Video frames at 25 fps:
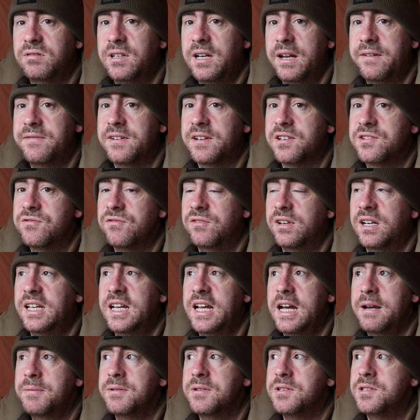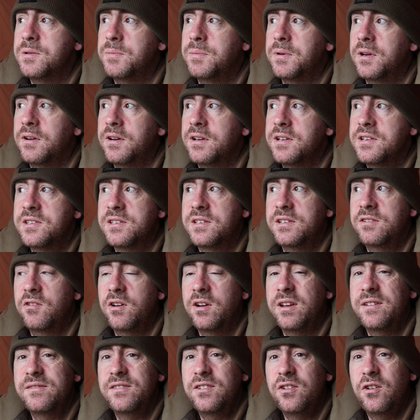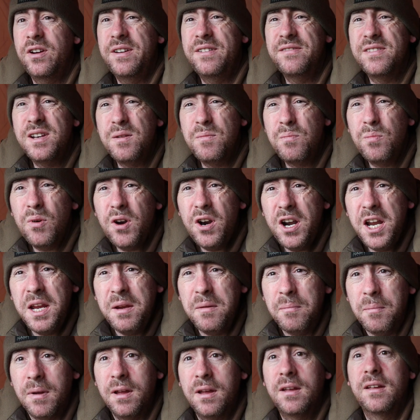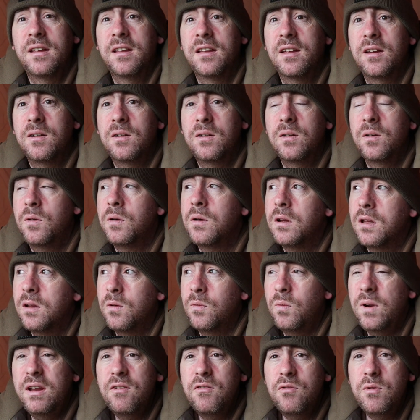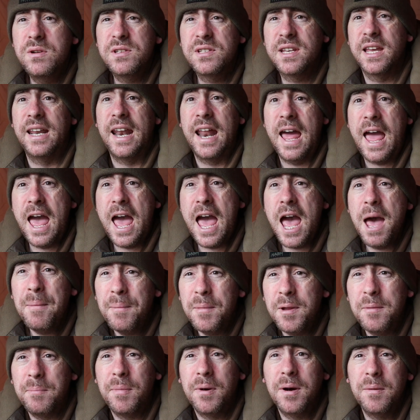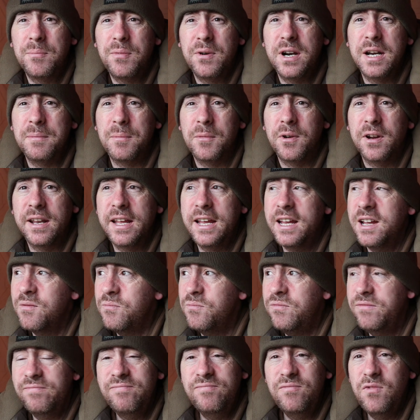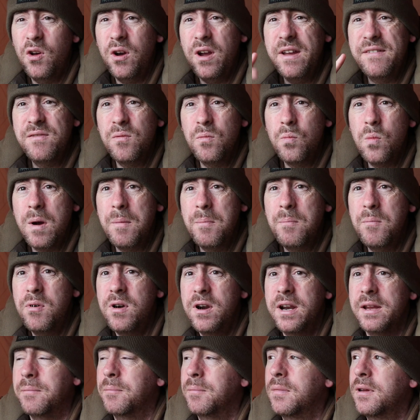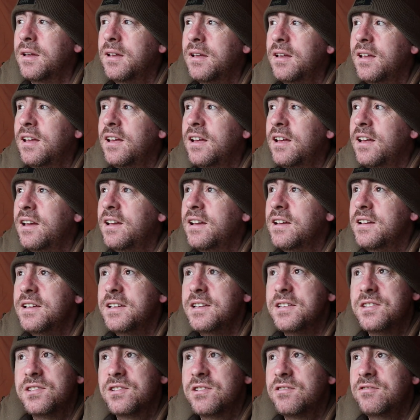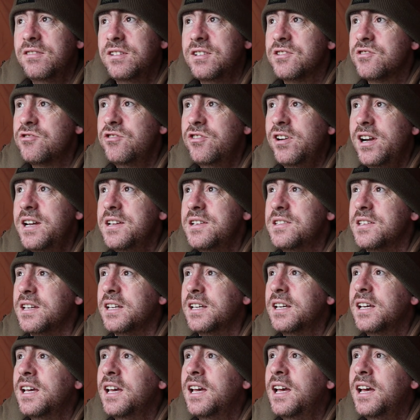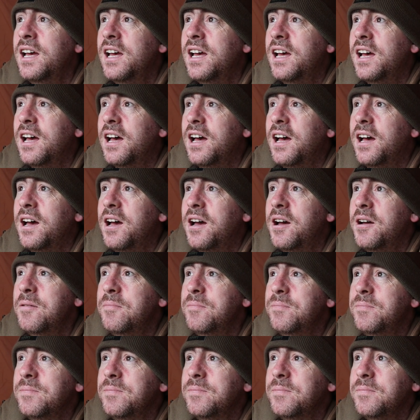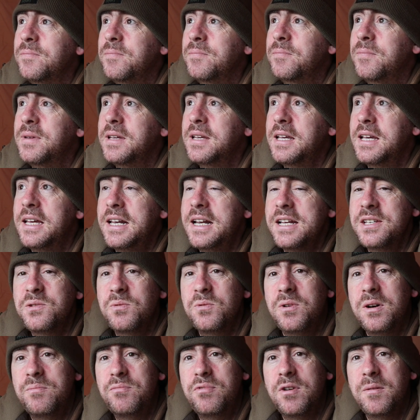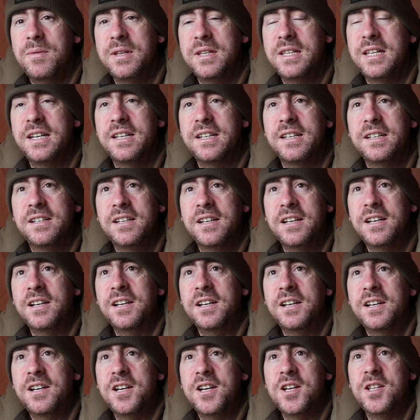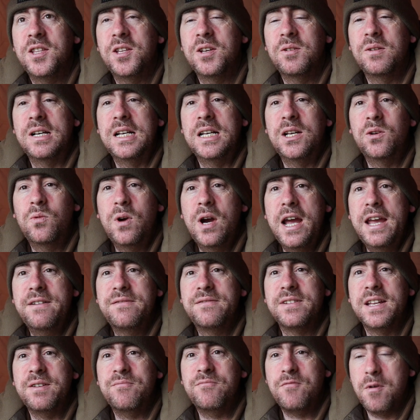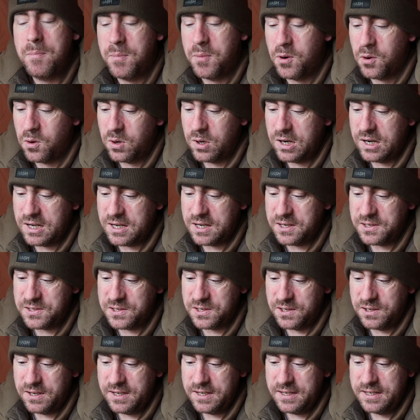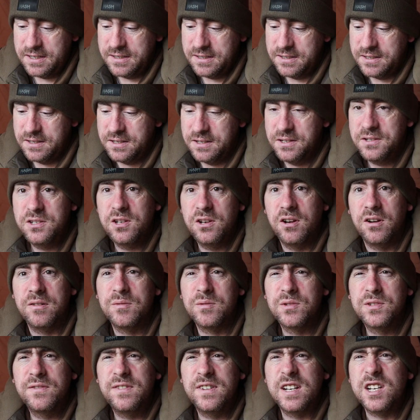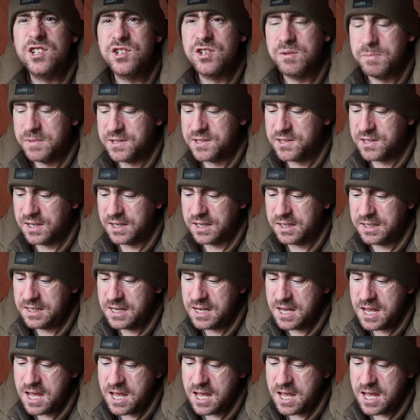Nothing's really happened, to be honest. Not even a bream. We're always getting hammered by bream one here. Not even one bream. It's crazy. But yeah, that's why I probably didn't do a little evening report last night. Sorry, I'm just finishing my tea.